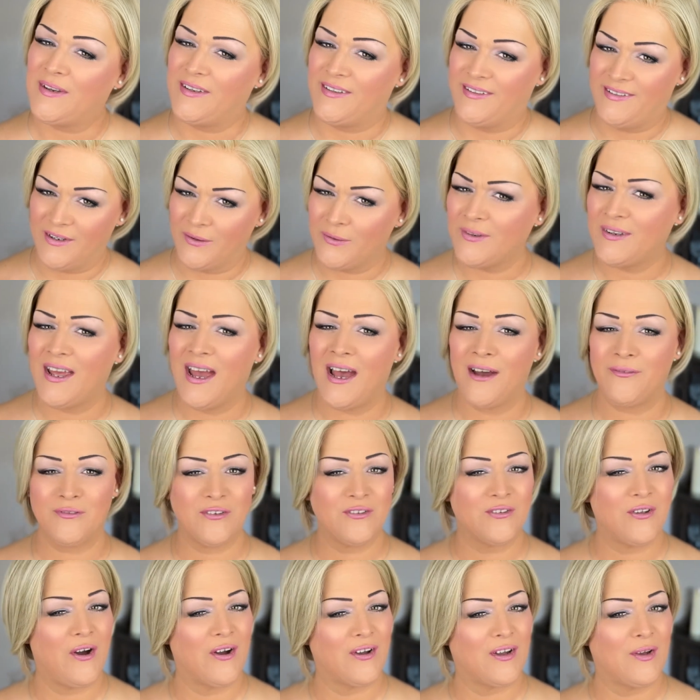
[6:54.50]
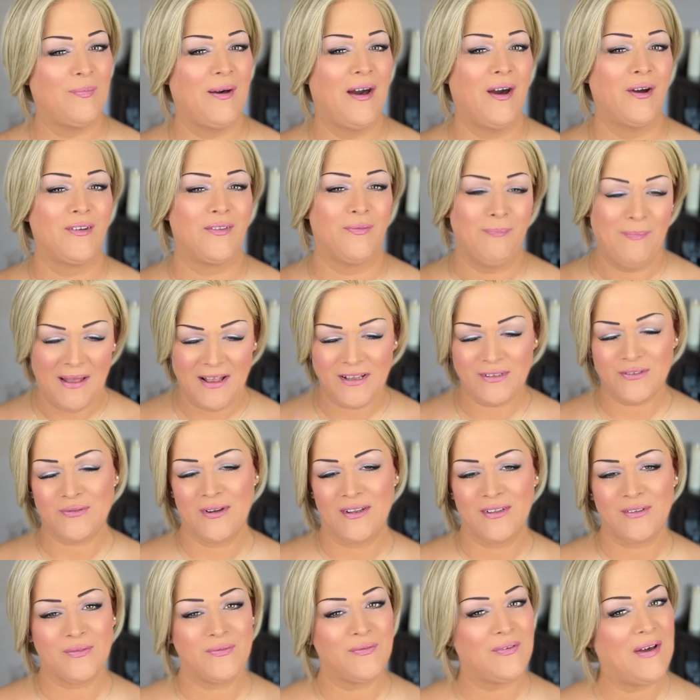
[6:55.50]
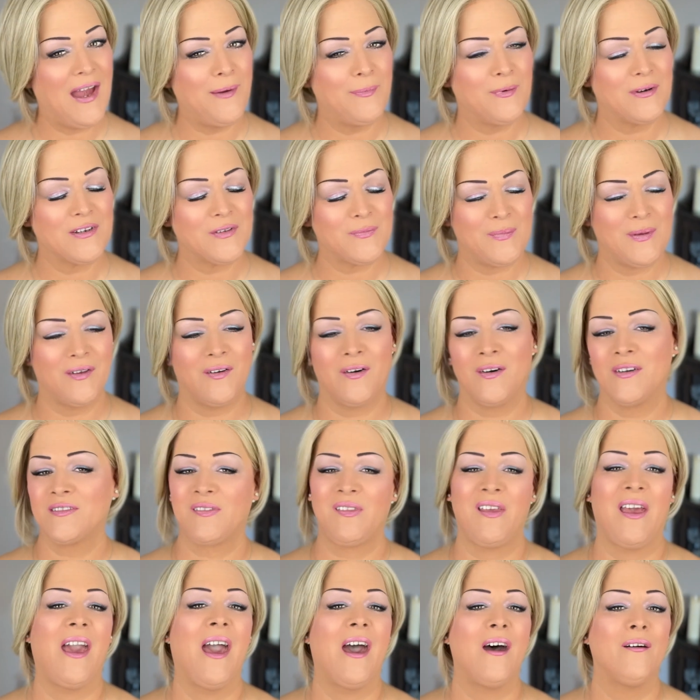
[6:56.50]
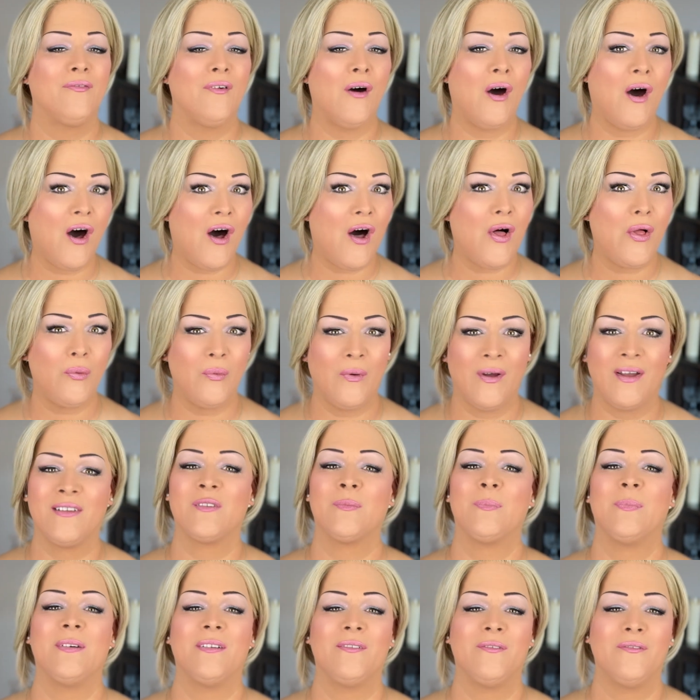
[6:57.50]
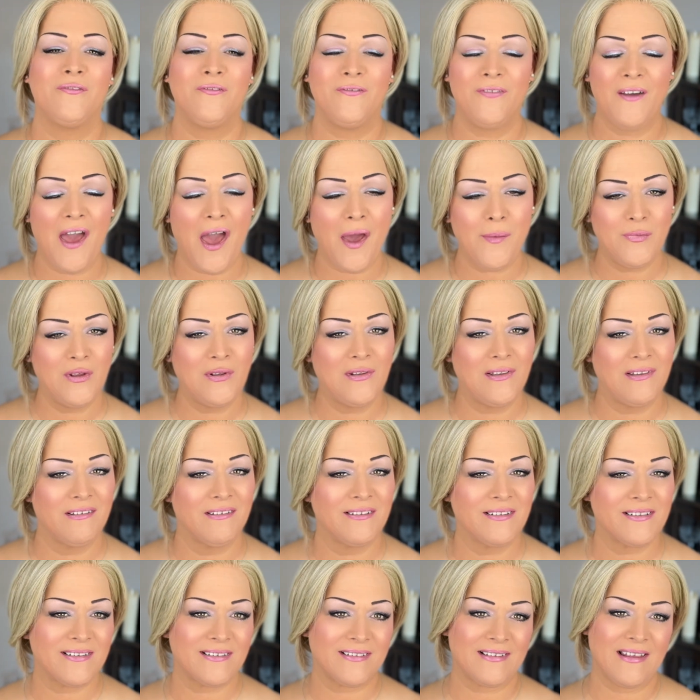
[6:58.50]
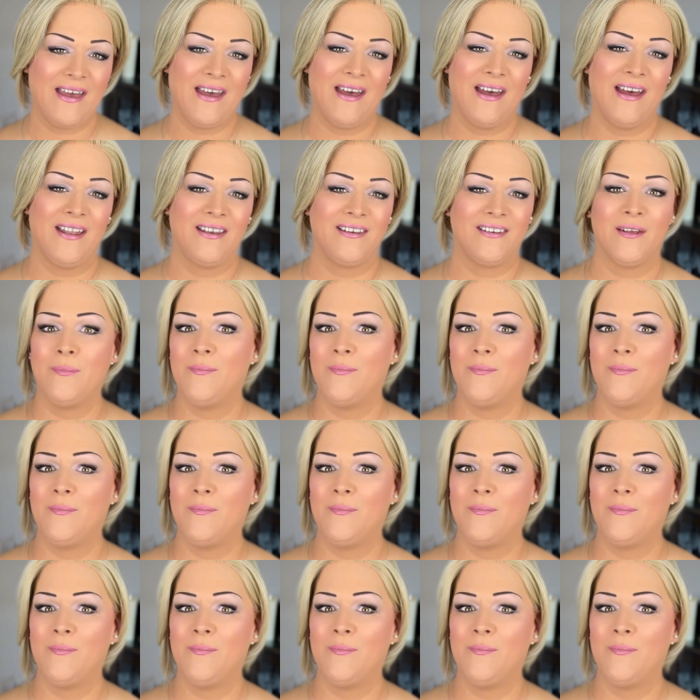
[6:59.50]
we don't have to talk about Belle Tress fibers, because they have always been fabulous and